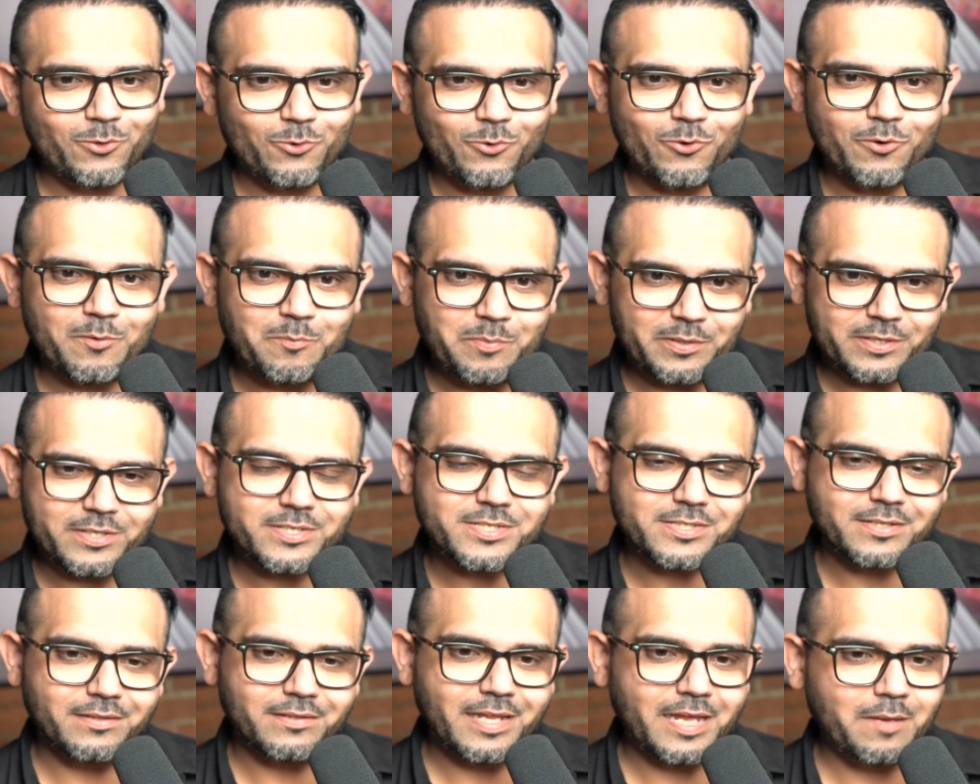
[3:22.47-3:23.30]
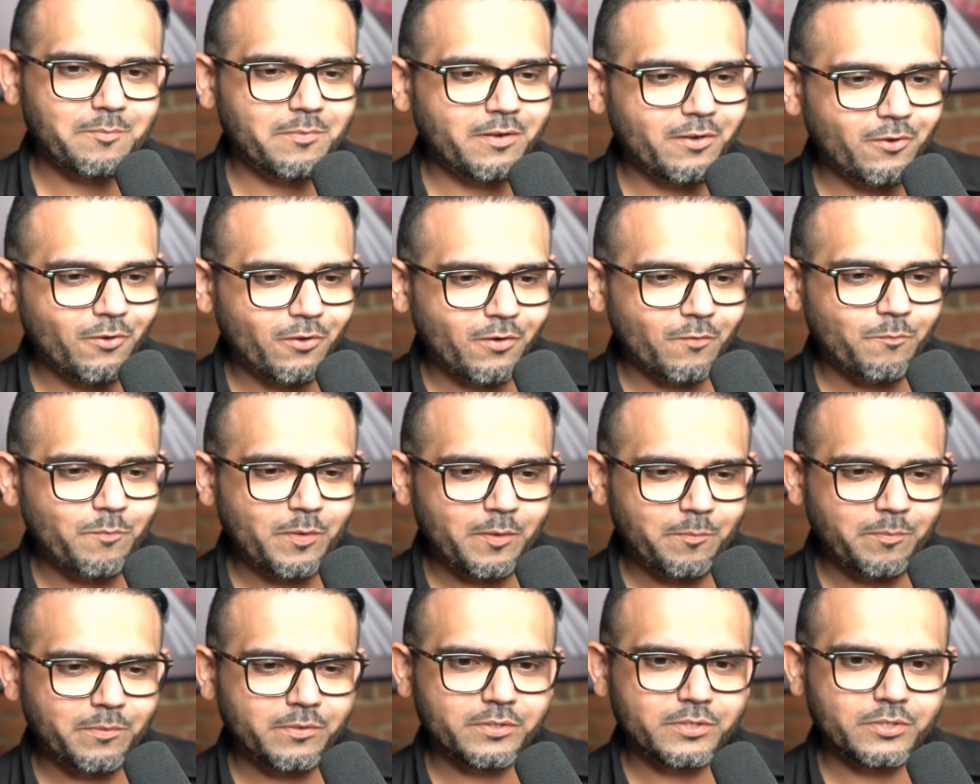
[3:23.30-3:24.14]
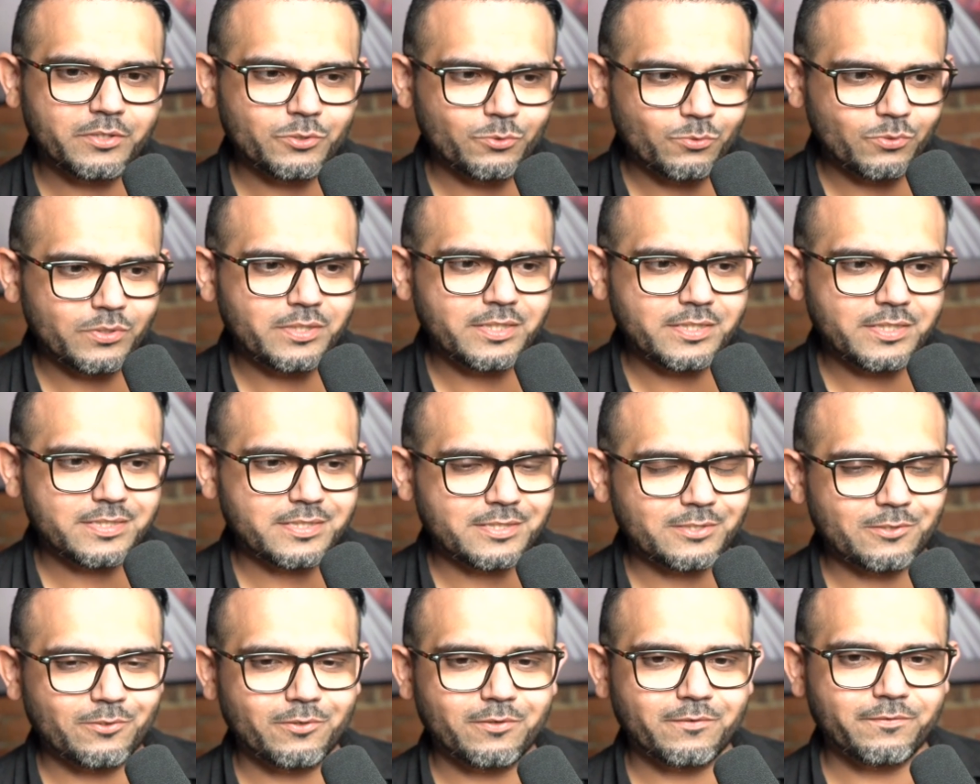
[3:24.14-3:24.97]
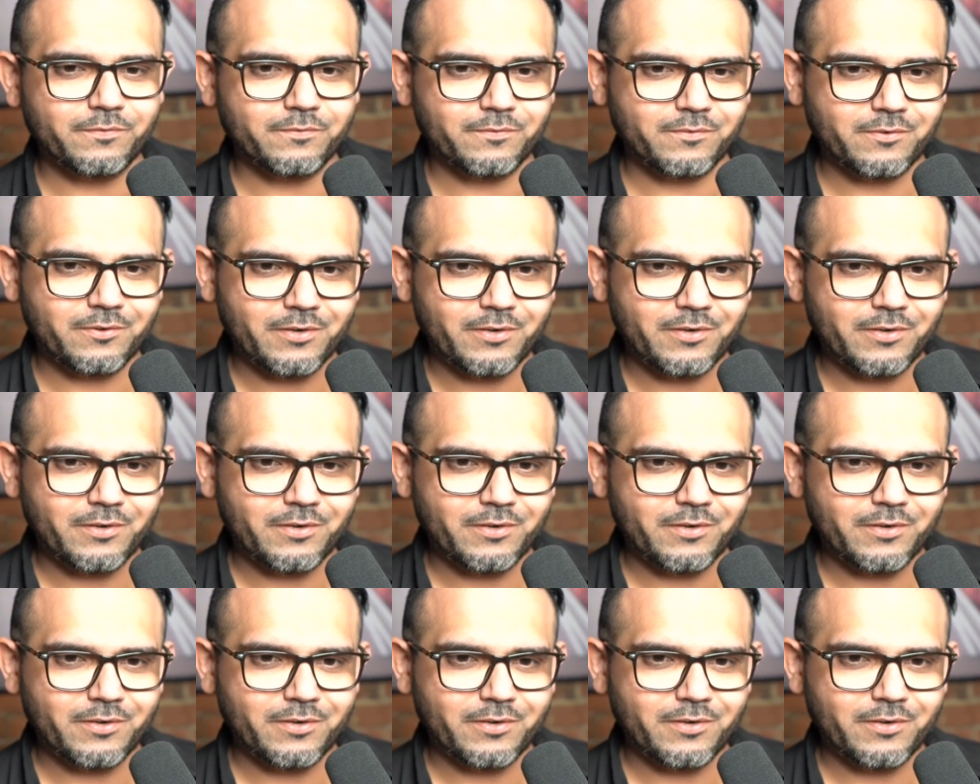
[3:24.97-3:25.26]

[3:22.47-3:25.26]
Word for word: own personal name a lot of people do these sort of